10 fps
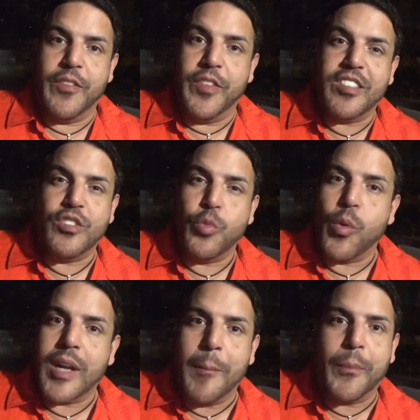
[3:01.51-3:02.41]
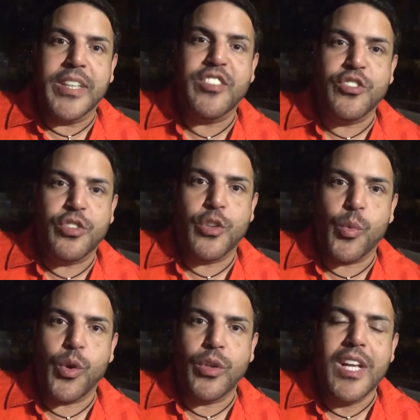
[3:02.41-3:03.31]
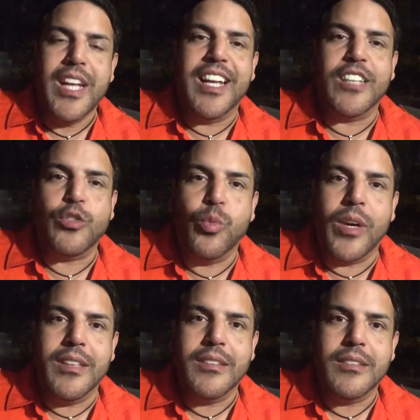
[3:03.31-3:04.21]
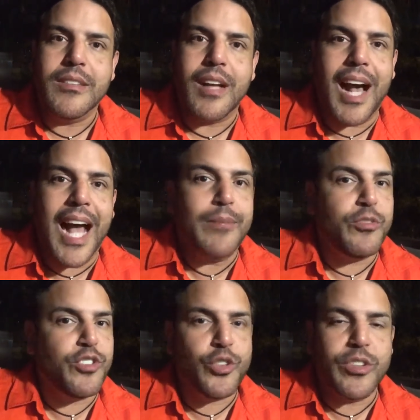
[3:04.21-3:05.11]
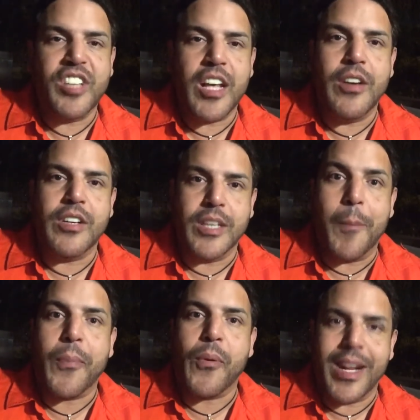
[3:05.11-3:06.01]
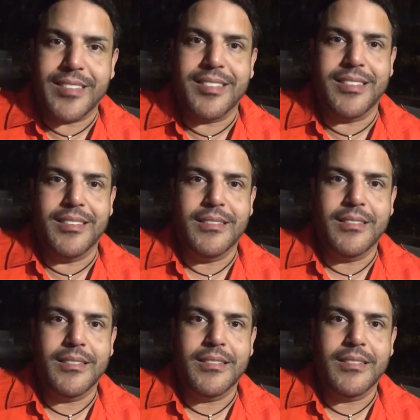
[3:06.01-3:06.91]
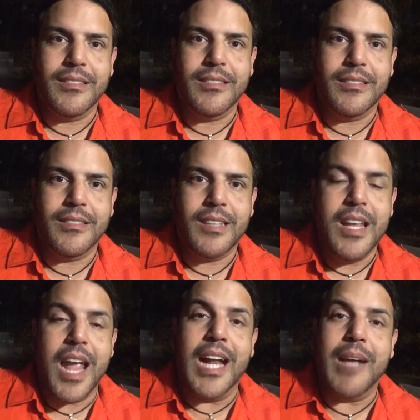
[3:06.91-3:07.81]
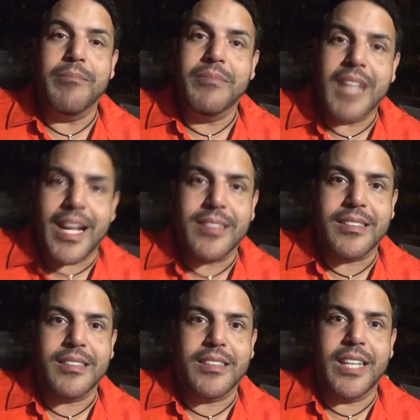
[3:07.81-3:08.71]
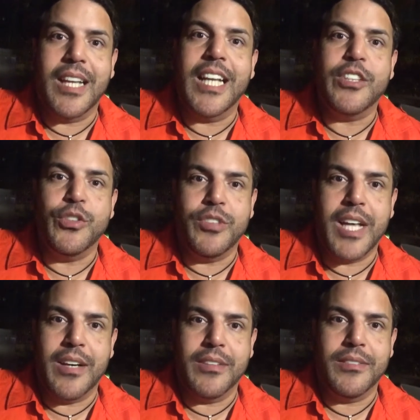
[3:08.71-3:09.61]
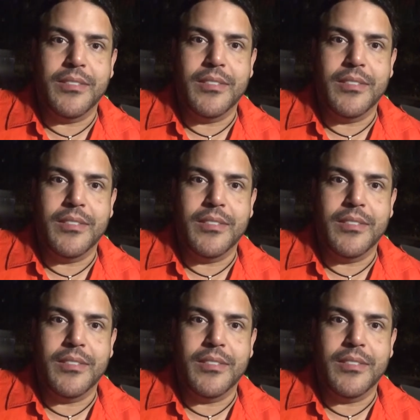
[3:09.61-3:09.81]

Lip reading: if this is what I'm preaching to the world, guess what? I am sure as hell gonna practice it, and I'm not gonna let you down.